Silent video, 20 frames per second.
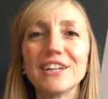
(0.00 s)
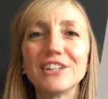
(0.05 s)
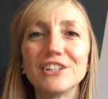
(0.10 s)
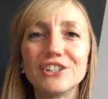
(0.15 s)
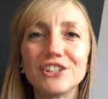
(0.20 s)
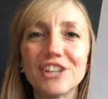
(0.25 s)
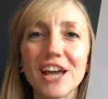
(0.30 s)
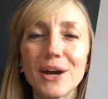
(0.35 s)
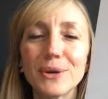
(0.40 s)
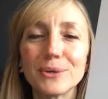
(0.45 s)

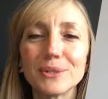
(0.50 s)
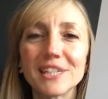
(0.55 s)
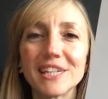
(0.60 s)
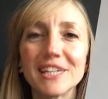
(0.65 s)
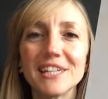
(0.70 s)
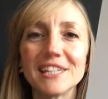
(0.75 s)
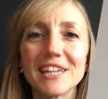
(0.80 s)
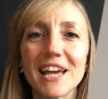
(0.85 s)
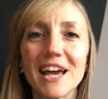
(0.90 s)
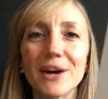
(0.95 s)
shout
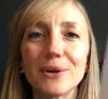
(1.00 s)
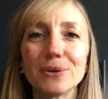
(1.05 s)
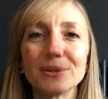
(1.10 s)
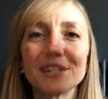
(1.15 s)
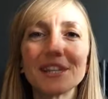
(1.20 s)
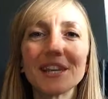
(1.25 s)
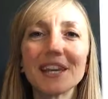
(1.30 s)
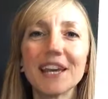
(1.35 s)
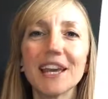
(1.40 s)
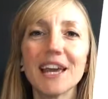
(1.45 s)
it
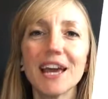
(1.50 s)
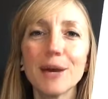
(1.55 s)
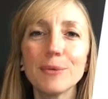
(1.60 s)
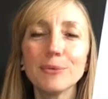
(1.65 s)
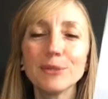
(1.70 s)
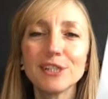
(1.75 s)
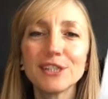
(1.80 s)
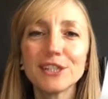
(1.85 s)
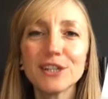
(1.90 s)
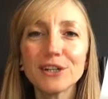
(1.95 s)
out. And
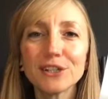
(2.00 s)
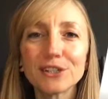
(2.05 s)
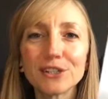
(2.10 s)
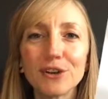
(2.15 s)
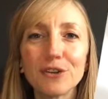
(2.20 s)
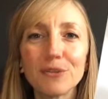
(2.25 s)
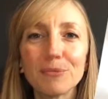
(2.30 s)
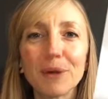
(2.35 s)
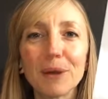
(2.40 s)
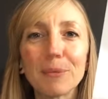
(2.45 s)
we start
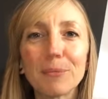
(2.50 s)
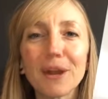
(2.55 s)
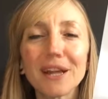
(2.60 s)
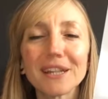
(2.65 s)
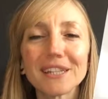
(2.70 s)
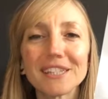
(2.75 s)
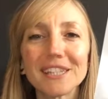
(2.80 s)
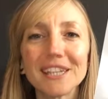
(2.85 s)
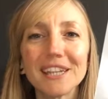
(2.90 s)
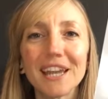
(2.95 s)
off by
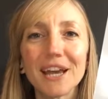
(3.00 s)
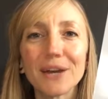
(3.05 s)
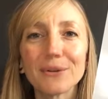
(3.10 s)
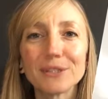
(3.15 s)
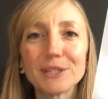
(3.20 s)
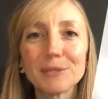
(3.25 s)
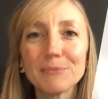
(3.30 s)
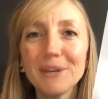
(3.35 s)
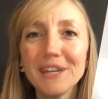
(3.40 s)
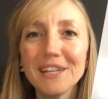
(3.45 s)
practicing our
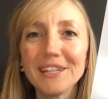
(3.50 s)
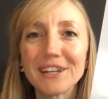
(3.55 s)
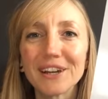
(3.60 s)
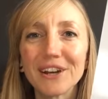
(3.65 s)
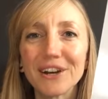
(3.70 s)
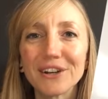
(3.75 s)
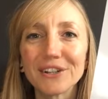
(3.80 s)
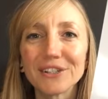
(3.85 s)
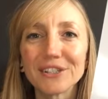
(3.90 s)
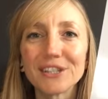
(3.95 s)
speed
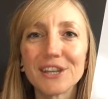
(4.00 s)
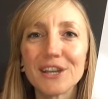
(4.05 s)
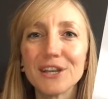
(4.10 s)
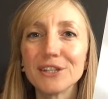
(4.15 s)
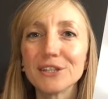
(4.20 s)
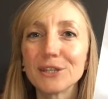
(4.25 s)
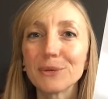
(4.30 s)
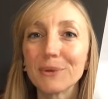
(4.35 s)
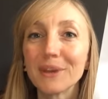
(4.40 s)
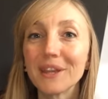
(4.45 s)
cards
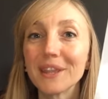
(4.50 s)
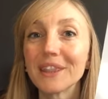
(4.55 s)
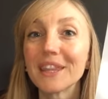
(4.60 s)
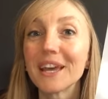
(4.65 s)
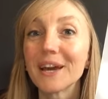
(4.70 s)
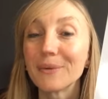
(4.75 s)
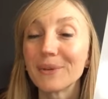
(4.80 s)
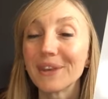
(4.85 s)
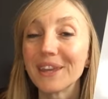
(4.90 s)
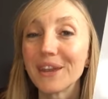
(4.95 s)
so we,
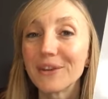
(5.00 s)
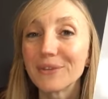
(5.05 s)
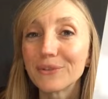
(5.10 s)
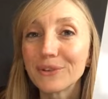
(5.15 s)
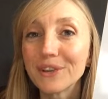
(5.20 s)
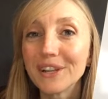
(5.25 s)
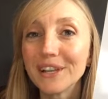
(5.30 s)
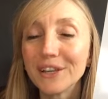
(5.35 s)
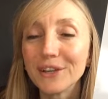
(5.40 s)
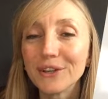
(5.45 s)
that we get
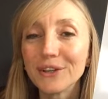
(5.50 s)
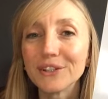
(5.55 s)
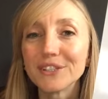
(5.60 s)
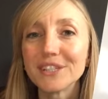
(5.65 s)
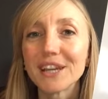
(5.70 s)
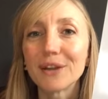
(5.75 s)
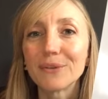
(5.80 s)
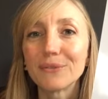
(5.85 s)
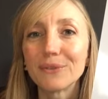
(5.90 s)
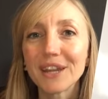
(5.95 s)
really good
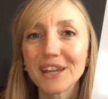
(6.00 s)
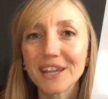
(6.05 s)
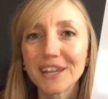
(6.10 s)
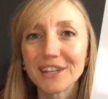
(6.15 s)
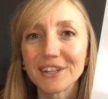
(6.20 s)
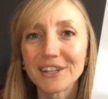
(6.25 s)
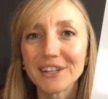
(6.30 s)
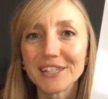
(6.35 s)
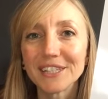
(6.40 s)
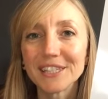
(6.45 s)
at
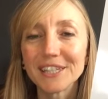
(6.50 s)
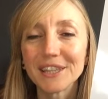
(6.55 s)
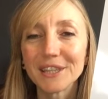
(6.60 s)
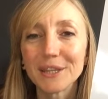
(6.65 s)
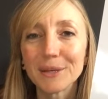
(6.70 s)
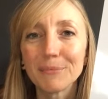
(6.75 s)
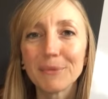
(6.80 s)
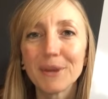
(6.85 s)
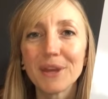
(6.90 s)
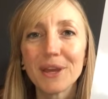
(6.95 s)
recognizing
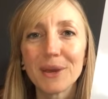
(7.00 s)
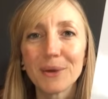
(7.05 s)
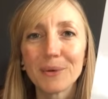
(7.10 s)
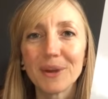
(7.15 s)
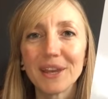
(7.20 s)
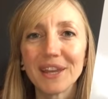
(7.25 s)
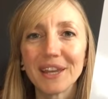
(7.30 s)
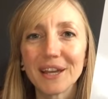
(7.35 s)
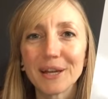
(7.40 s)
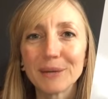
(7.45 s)
them
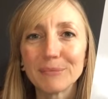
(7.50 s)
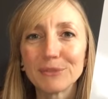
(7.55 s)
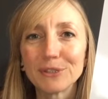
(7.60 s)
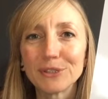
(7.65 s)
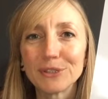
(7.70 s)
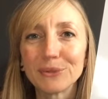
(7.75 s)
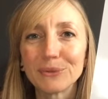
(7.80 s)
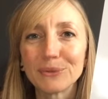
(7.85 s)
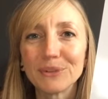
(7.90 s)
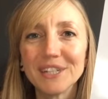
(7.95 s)
when it comes
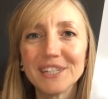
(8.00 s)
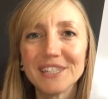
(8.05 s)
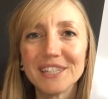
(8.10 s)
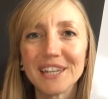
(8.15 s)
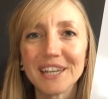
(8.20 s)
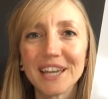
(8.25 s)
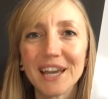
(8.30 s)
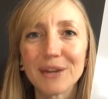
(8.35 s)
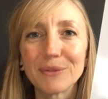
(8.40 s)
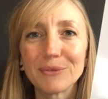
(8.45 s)
to
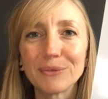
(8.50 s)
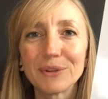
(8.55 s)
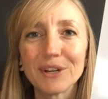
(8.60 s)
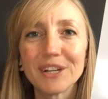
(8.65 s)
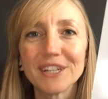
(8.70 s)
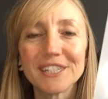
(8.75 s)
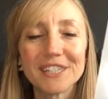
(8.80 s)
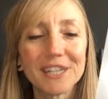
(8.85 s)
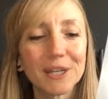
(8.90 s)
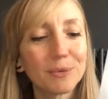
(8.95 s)
reading and
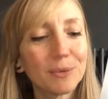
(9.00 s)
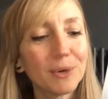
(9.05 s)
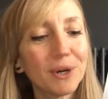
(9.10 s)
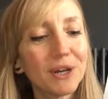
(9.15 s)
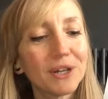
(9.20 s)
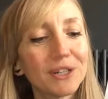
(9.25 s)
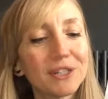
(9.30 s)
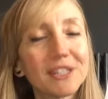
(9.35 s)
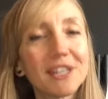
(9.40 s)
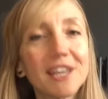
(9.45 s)
writing
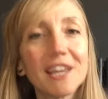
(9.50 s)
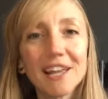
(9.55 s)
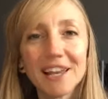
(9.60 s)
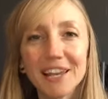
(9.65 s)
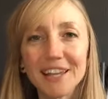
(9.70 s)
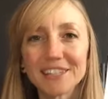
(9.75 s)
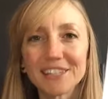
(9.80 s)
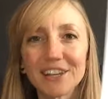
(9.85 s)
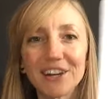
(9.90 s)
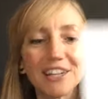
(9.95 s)
words.
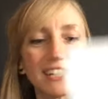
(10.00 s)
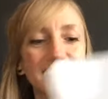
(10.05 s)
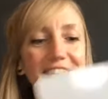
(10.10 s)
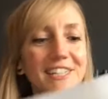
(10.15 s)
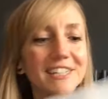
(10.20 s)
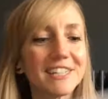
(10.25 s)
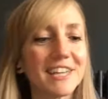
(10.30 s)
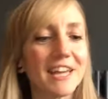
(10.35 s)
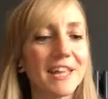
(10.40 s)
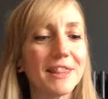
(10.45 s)
Let's hide
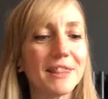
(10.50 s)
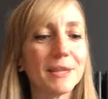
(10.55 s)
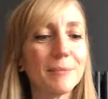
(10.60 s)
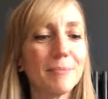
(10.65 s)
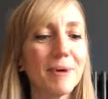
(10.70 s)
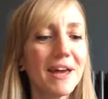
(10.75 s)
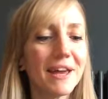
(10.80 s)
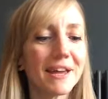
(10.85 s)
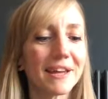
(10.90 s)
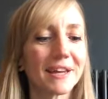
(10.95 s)
it in the
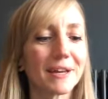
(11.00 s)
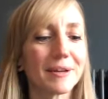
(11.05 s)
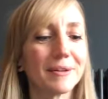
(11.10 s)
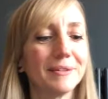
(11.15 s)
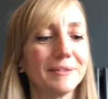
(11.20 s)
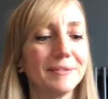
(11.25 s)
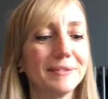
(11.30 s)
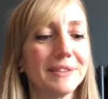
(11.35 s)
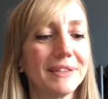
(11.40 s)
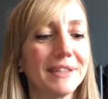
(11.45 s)
pack.
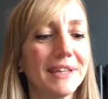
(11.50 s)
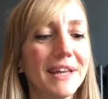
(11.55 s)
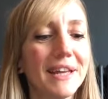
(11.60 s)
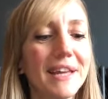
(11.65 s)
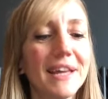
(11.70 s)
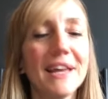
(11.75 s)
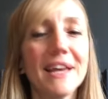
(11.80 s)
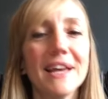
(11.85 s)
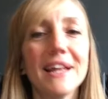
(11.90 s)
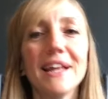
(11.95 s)

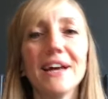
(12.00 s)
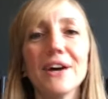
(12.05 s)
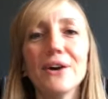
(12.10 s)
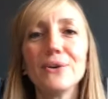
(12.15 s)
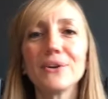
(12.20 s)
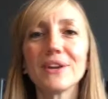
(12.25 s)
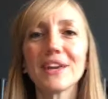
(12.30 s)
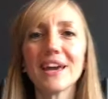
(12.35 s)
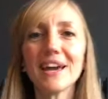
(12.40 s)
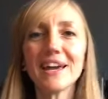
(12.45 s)

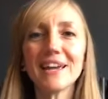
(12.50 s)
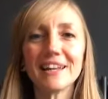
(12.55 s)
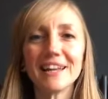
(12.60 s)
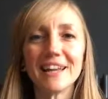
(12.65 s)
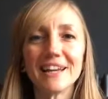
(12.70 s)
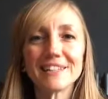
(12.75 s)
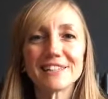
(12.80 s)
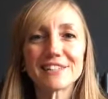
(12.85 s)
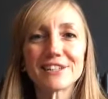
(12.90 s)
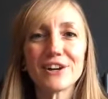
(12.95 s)
Okay,
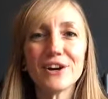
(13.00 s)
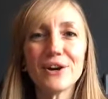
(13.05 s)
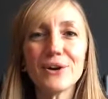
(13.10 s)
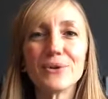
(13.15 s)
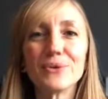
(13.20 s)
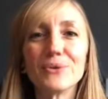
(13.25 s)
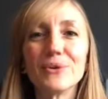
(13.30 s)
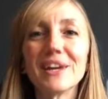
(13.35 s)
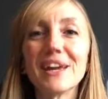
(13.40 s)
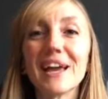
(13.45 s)
let's go.
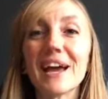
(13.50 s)
We